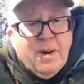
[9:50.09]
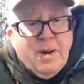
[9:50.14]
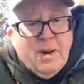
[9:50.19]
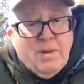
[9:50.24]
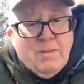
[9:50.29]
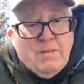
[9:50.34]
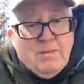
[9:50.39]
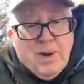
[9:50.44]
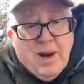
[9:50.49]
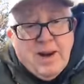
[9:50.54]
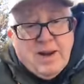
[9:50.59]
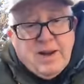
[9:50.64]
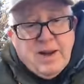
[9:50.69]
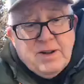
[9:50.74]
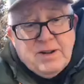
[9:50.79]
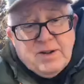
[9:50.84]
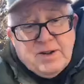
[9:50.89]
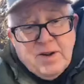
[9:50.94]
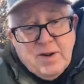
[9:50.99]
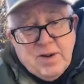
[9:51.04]
And
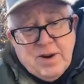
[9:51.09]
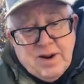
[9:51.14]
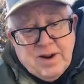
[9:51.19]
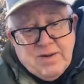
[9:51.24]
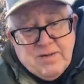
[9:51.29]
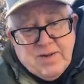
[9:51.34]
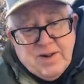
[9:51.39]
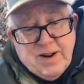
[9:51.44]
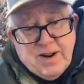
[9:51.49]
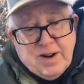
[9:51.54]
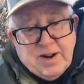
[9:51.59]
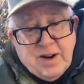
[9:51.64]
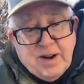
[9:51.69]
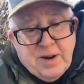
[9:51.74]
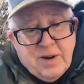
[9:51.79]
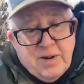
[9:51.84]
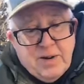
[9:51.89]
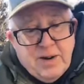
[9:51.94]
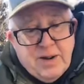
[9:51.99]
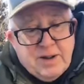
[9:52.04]
baking soda and
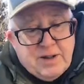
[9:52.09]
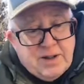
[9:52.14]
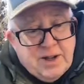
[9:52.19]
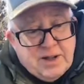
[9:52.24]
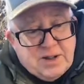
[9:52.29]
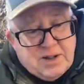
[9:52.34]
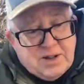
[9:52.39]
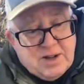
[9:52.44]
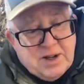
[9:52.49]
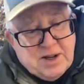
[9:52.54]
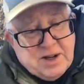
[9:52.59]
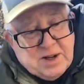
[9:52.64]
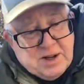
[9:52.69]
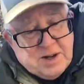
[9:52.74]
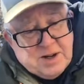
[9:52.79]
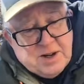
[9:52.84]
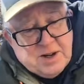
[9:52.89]
vinegar. Let's see.